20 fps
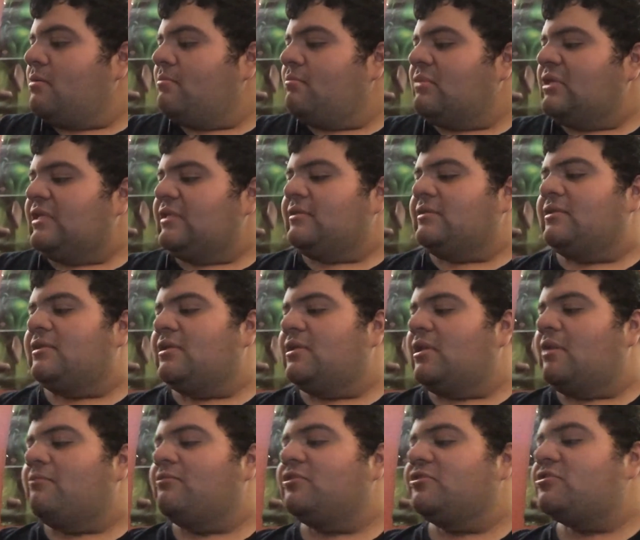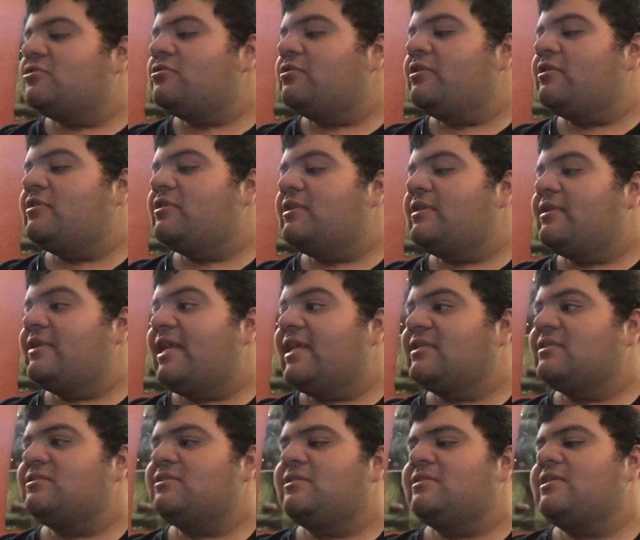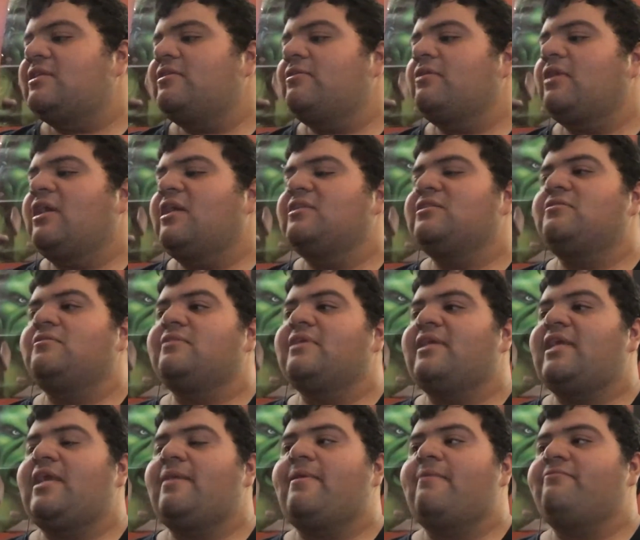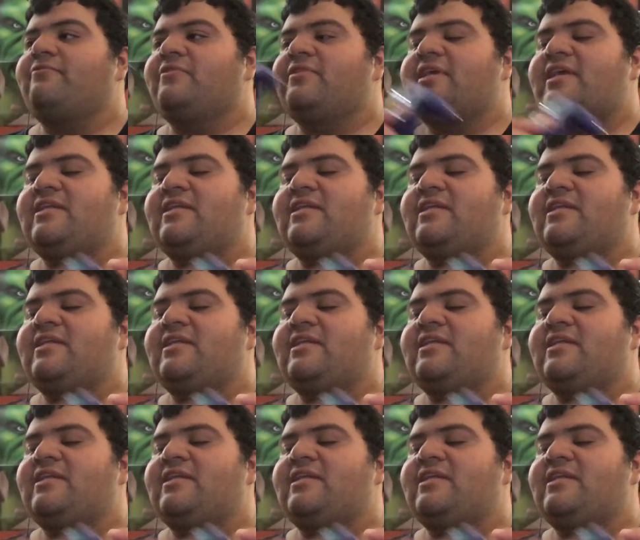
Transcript: But I want to show you the next Nintendo console that came after the